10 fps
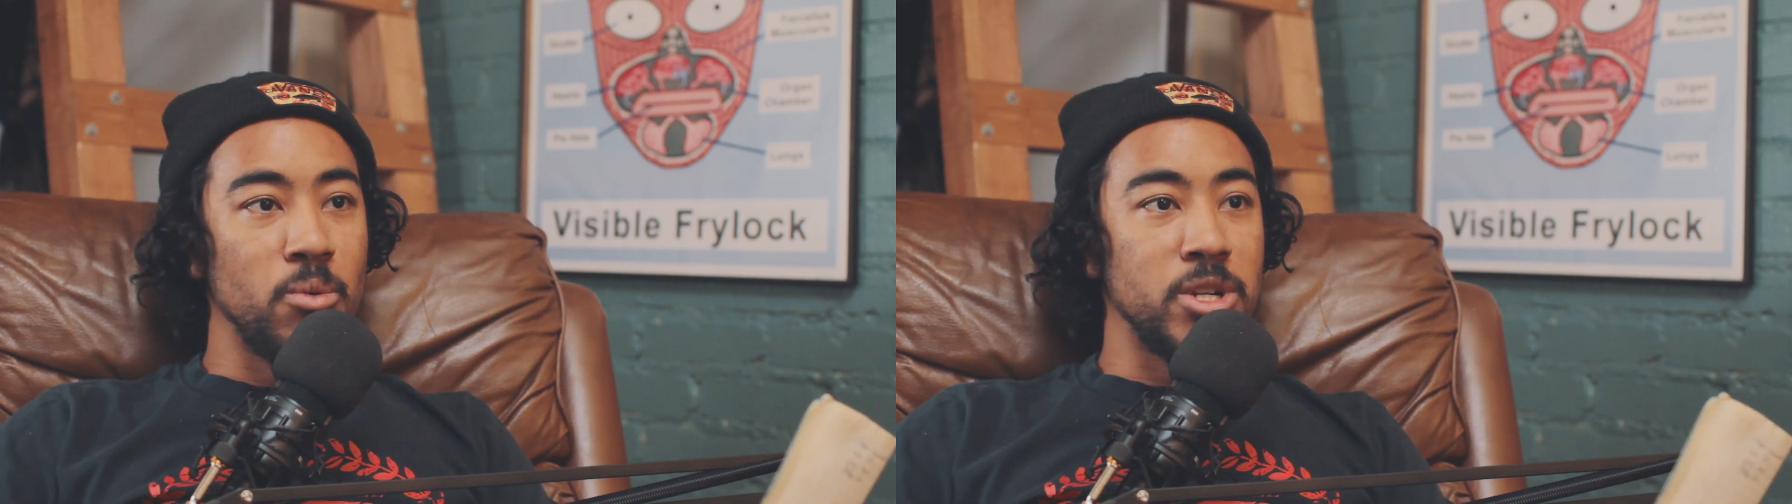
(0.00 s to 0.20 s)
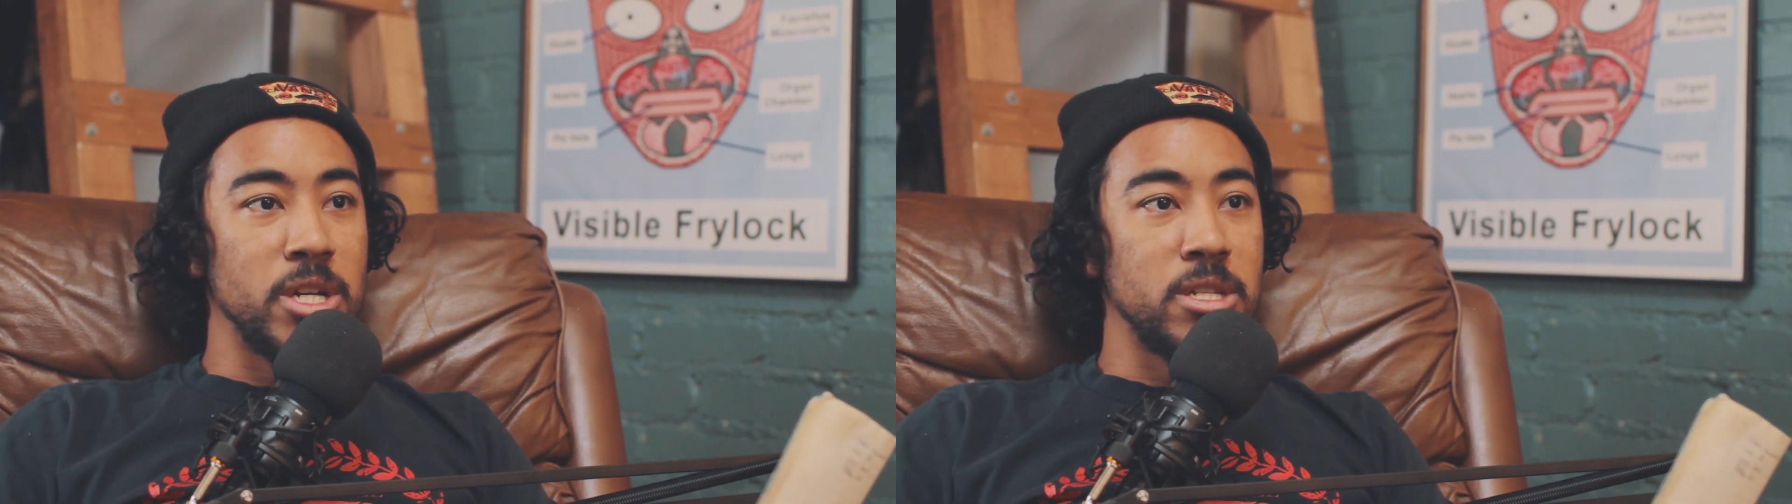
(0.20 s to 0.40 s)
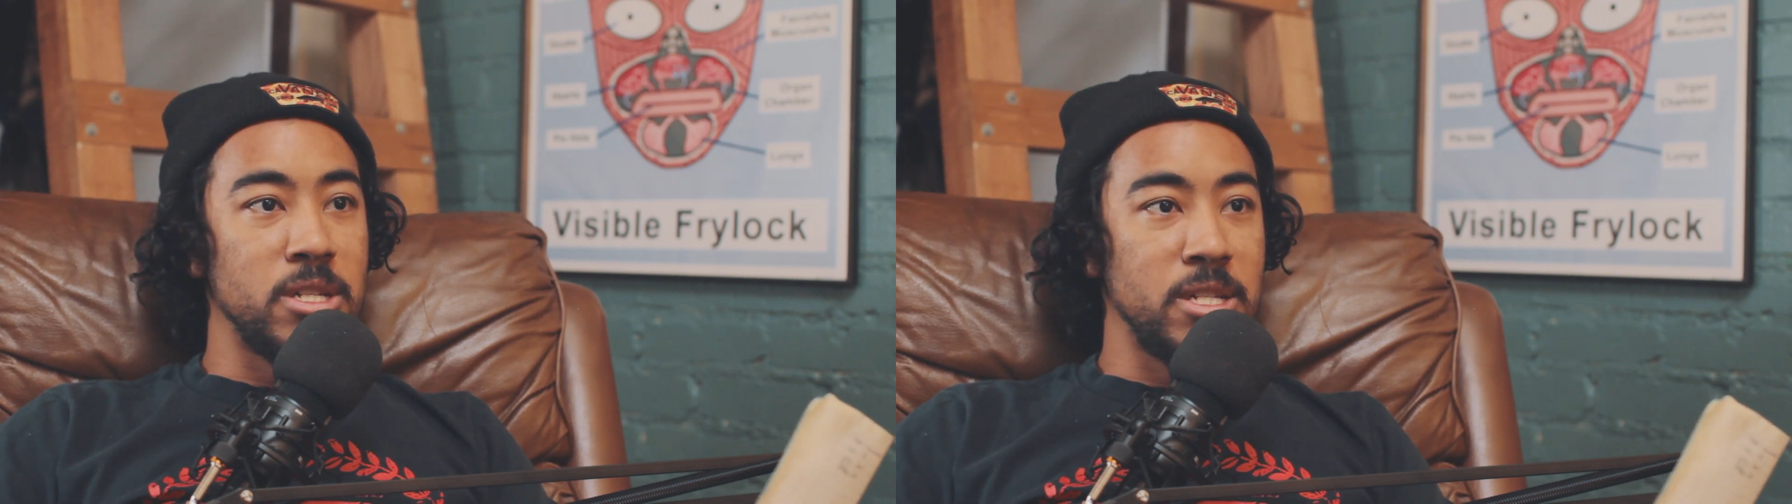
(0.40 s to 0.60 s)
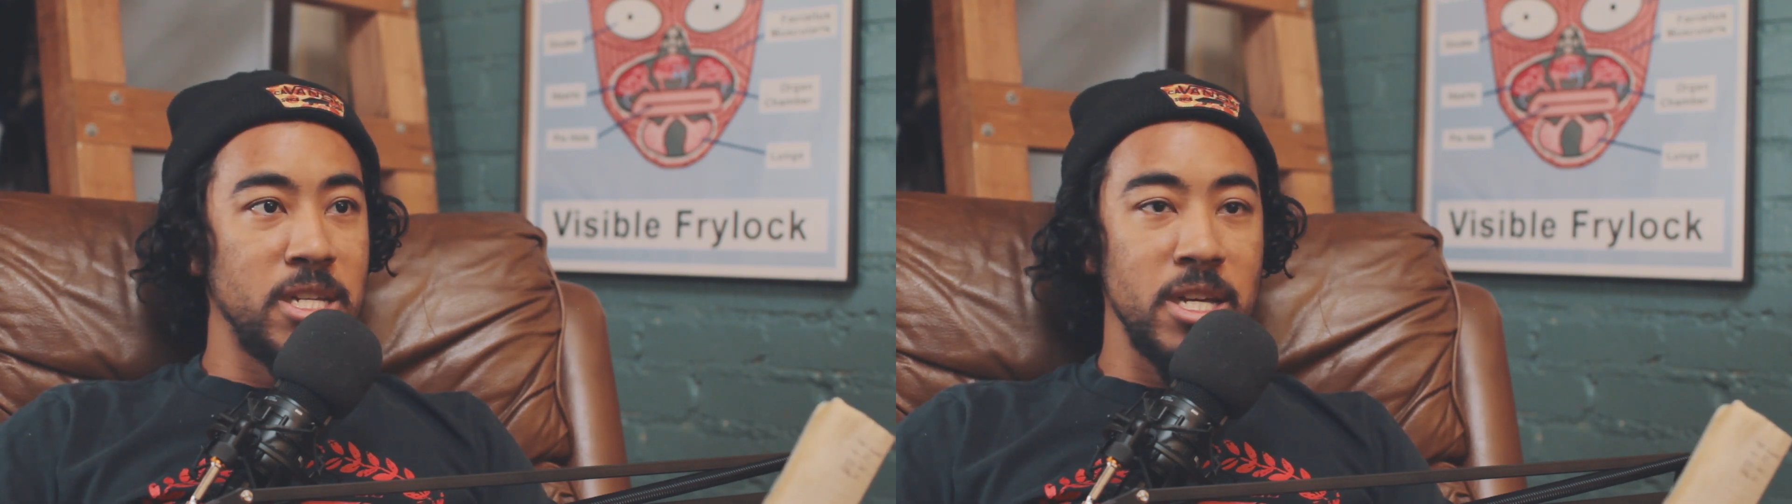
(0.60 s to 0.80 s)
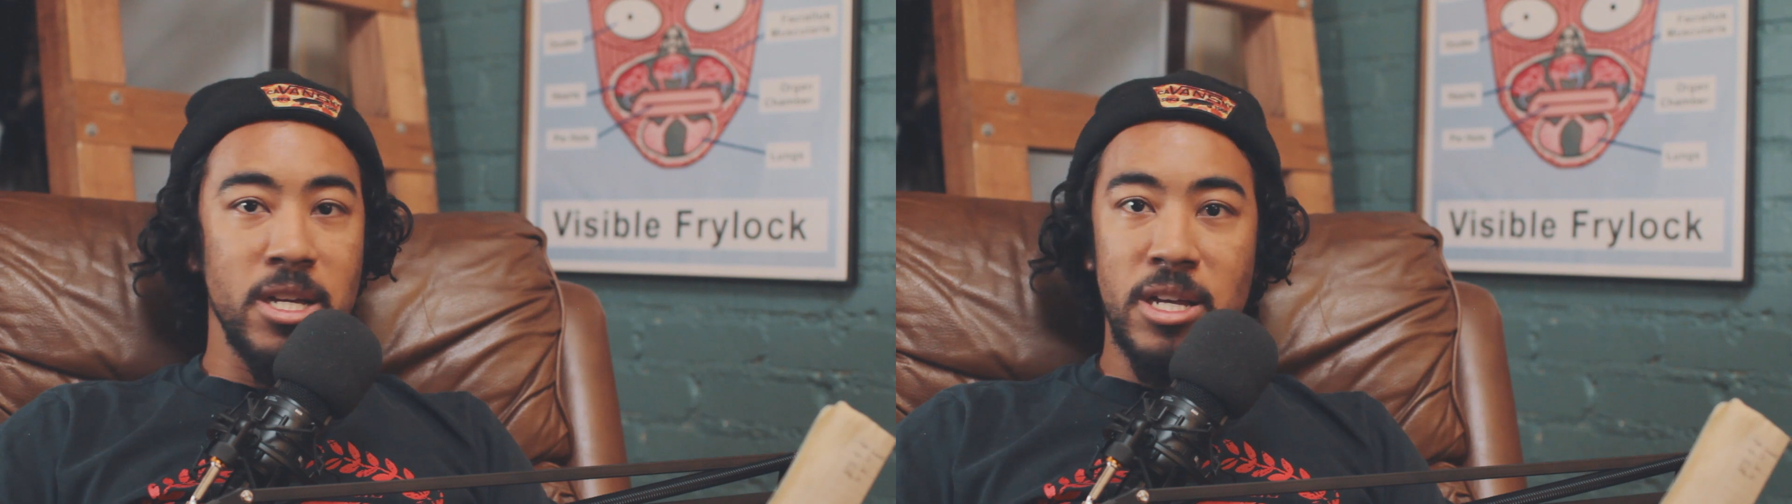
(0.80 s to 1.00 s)
were
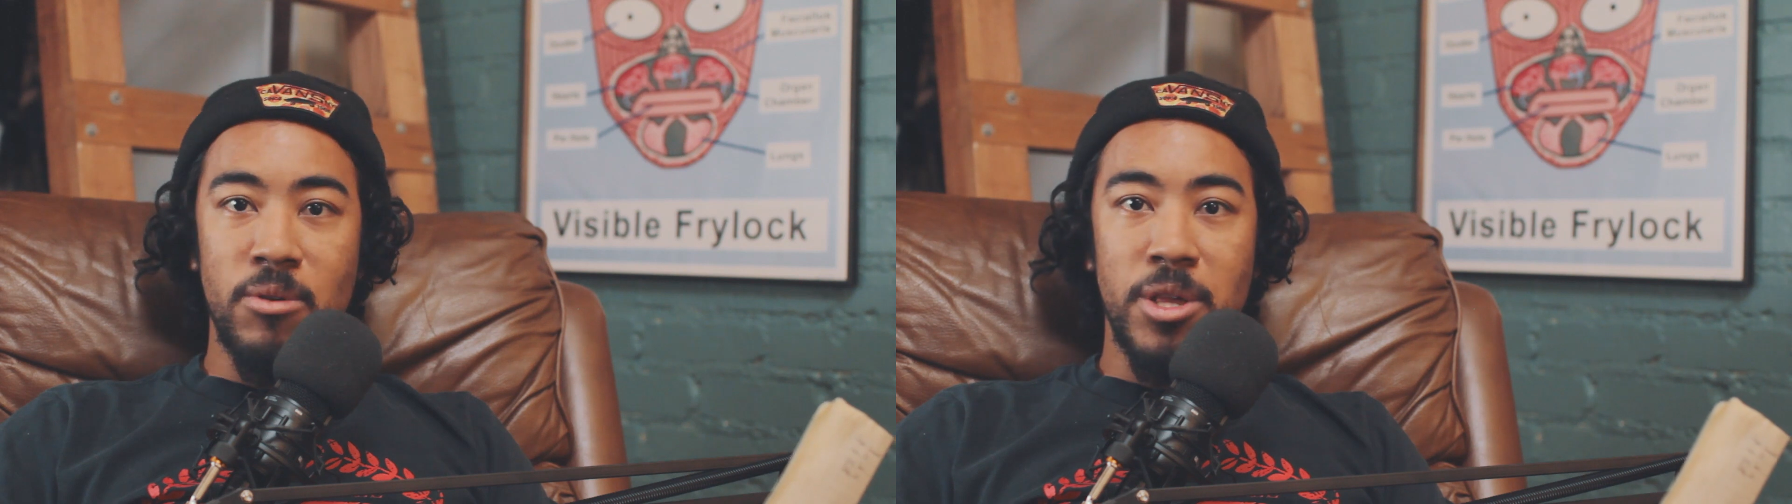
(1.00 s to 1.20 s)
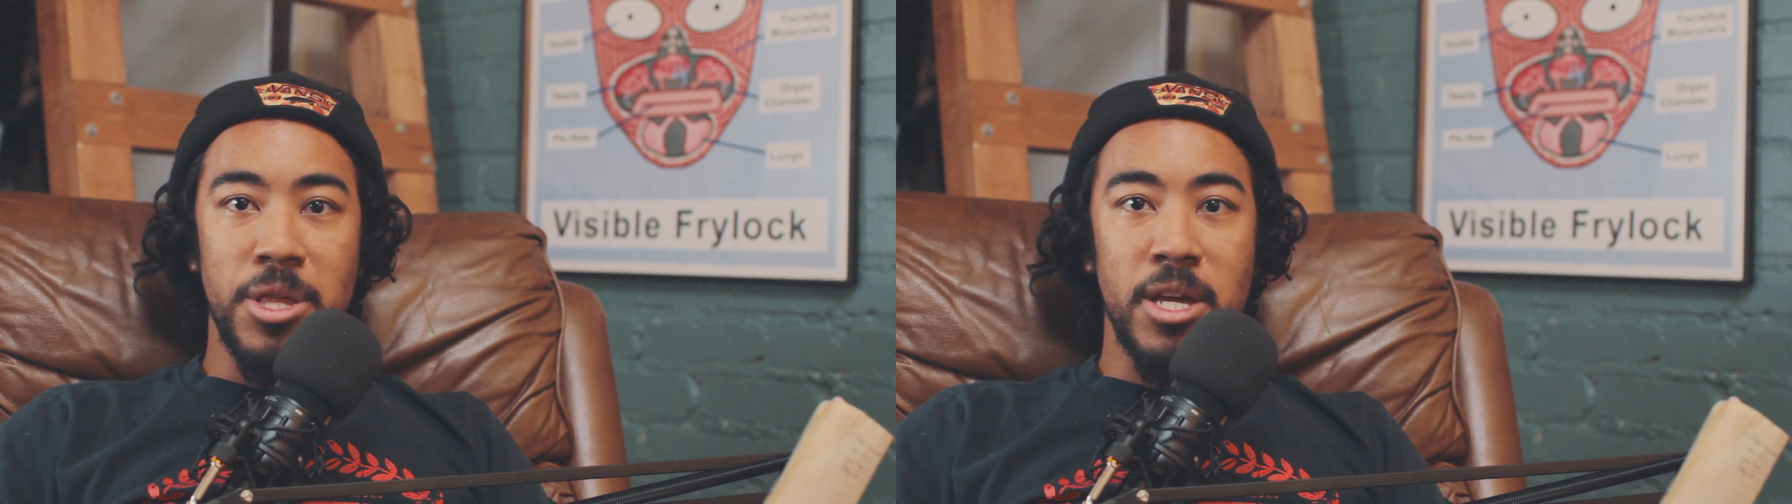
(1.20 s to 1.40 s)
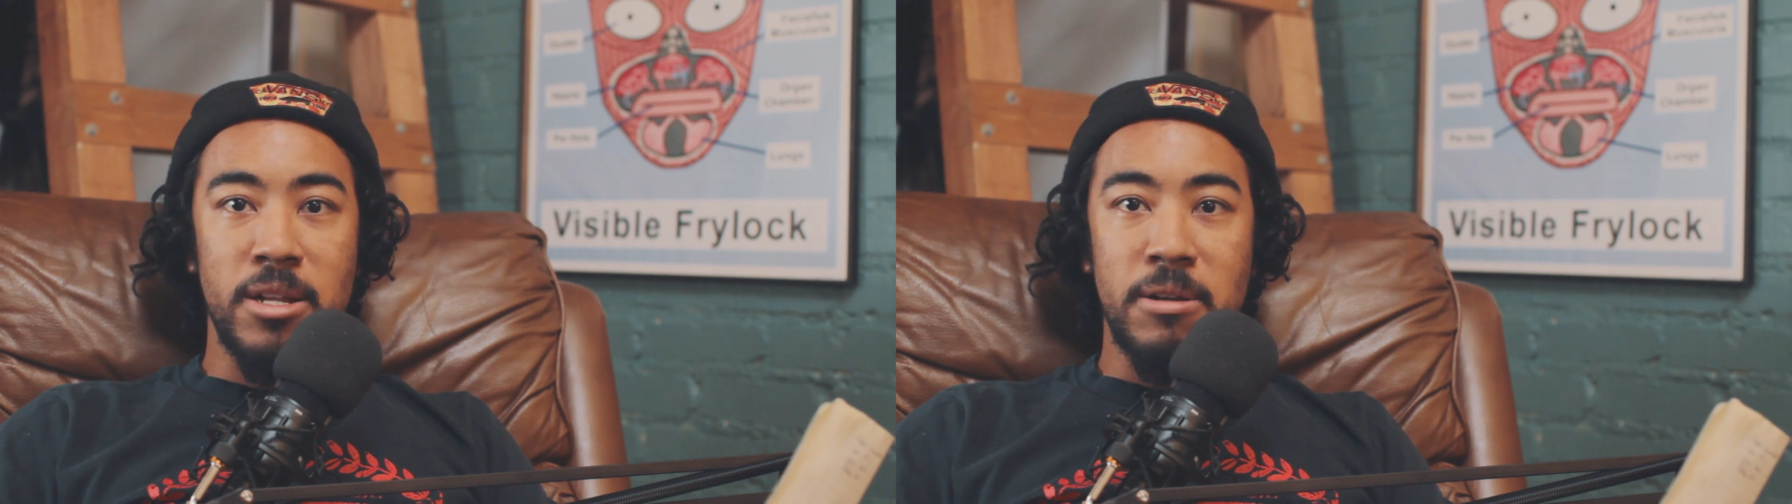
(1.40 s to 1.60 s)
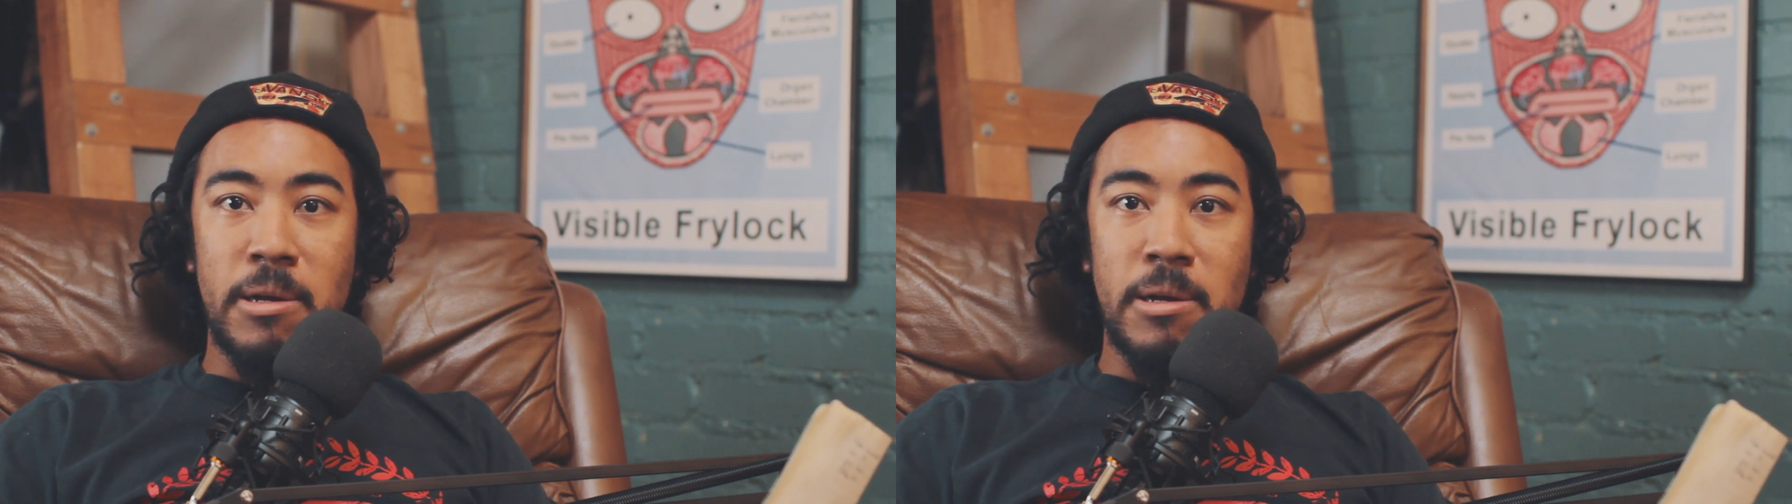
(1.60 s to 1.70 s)
just dealing with it.